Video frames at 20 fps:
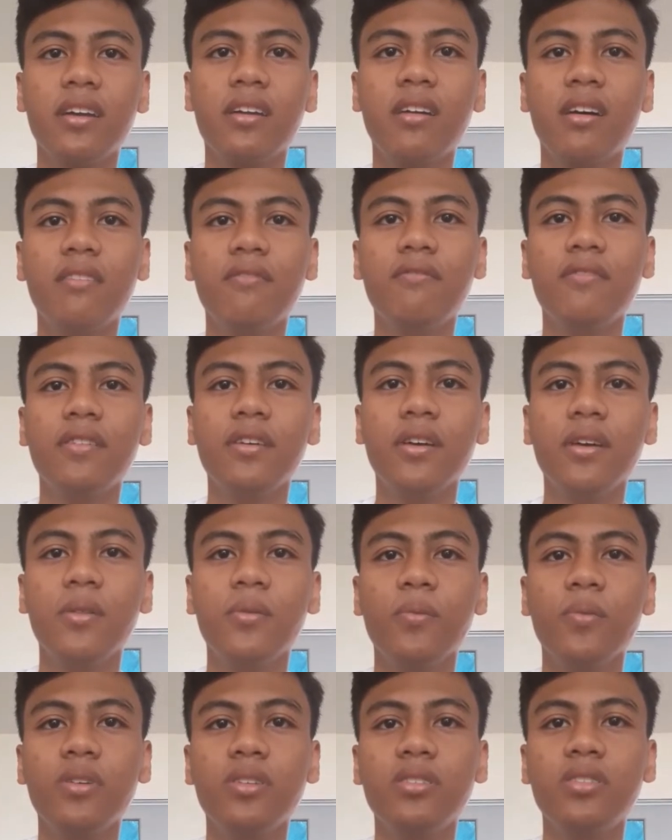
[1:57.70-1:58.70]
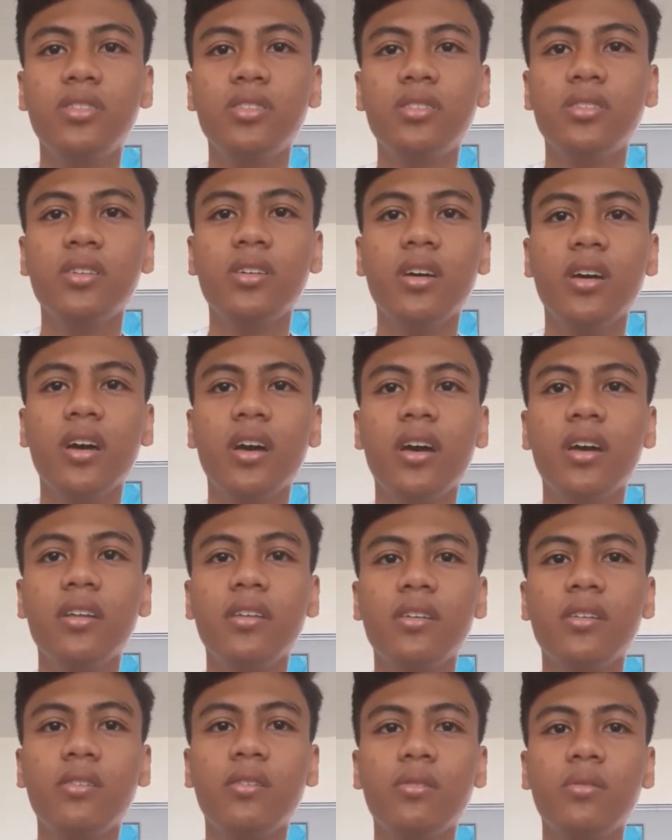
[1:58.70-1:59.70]
graph in which
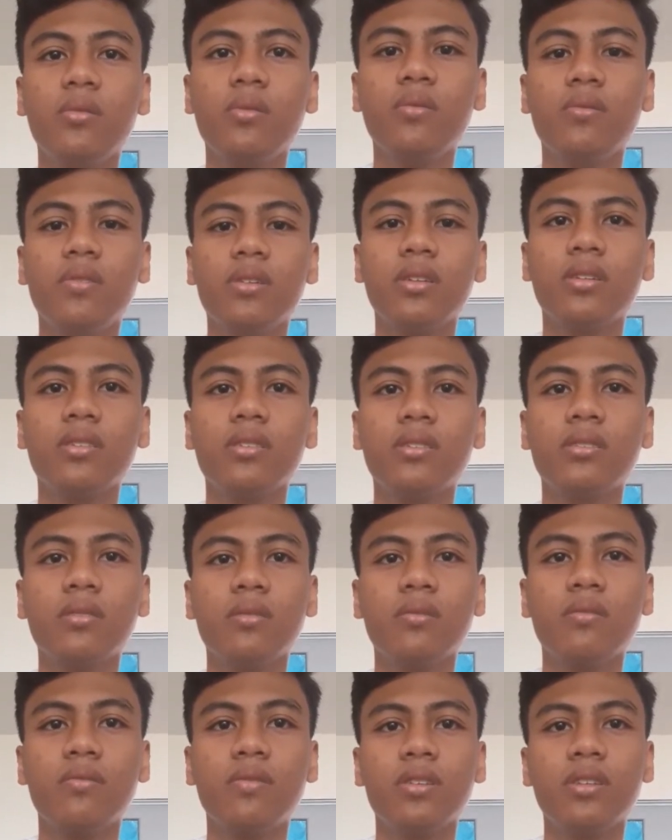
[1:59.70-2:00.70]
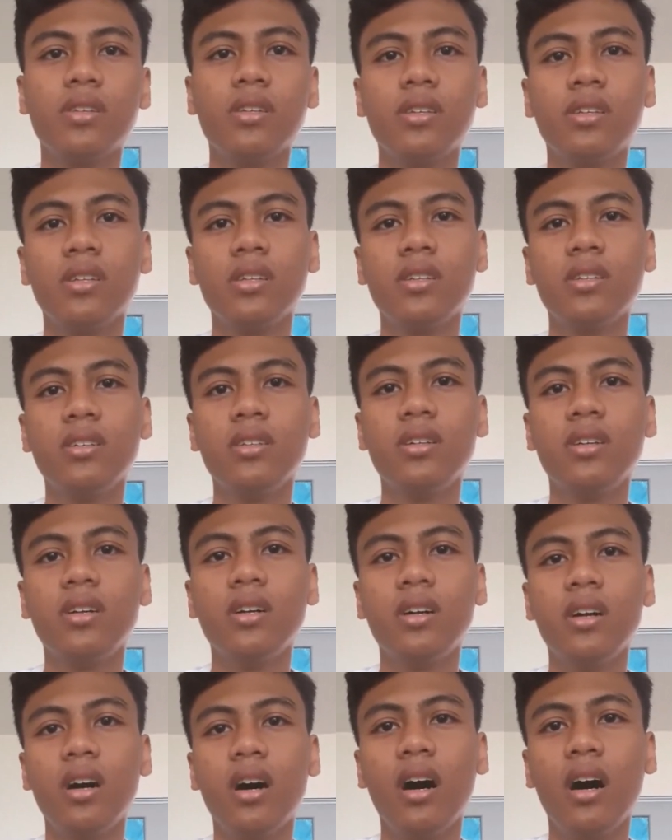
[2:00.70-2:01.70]
any two verticals
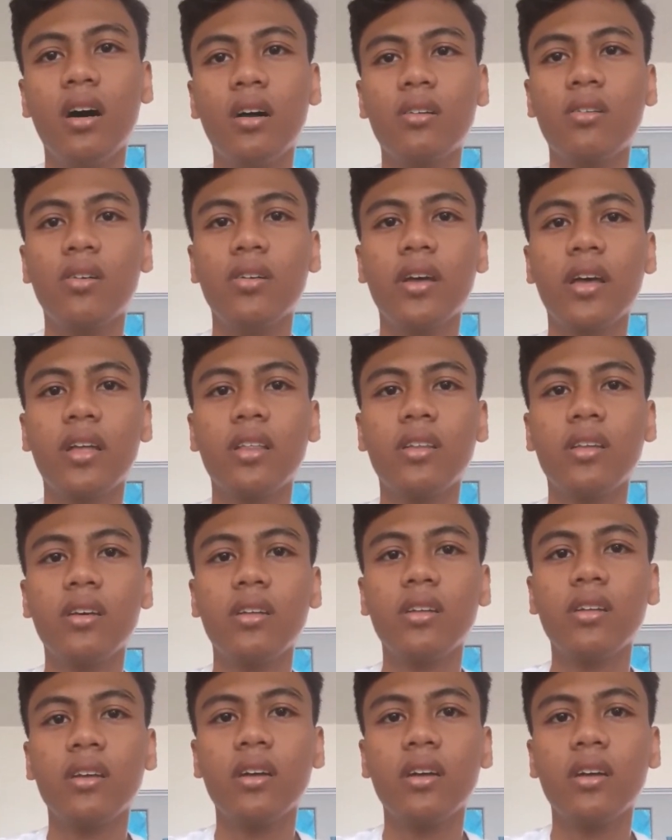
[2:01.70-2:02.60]
are connected